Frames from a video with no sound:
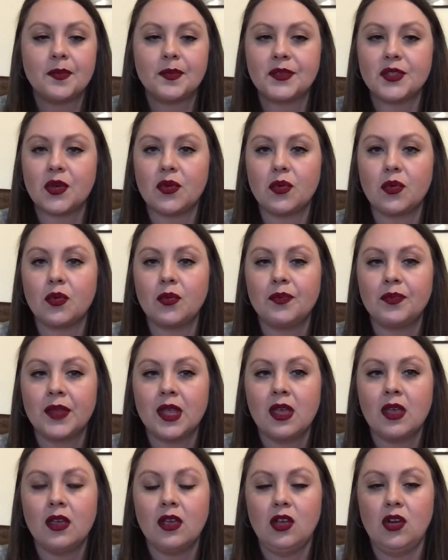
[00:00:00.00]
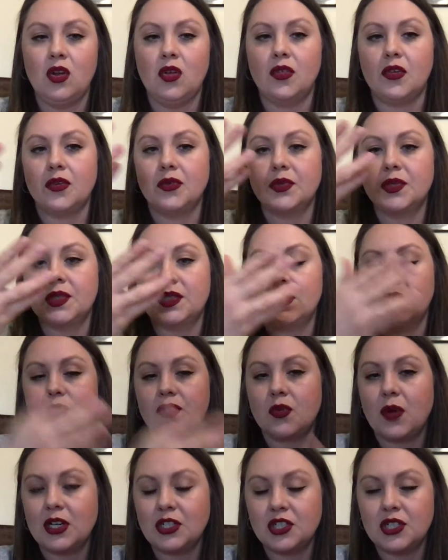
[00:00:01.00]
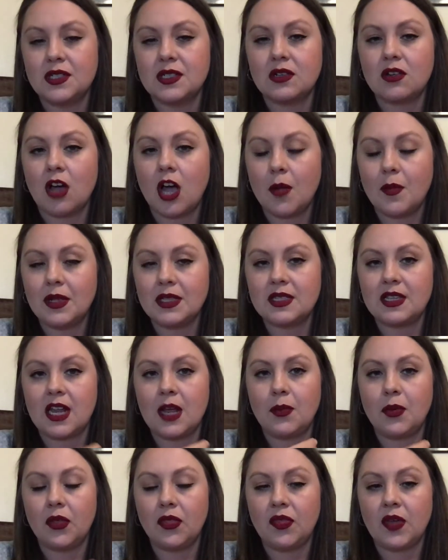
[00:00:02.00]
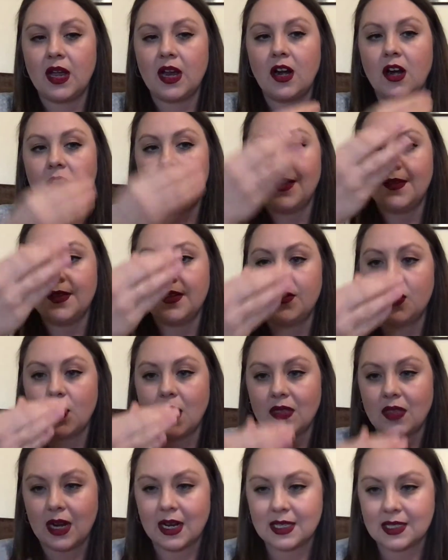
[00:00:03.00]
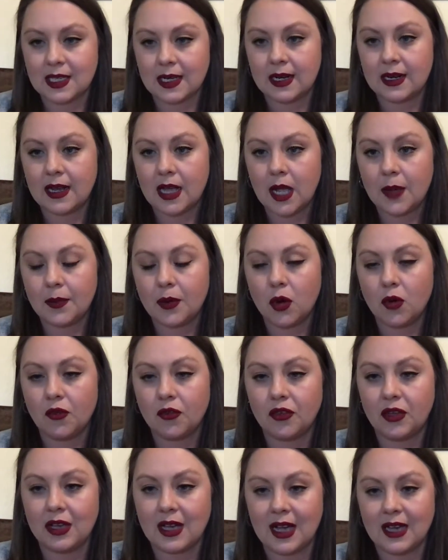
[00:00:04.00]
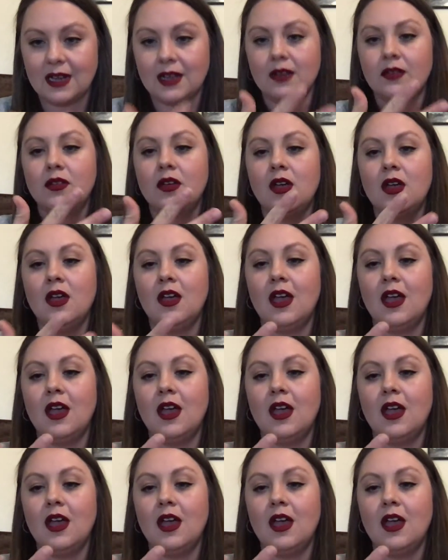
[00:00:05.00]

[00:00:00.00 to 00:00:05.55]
So those questions and comments that I put there, and then the way that I set it up, hopefully kind of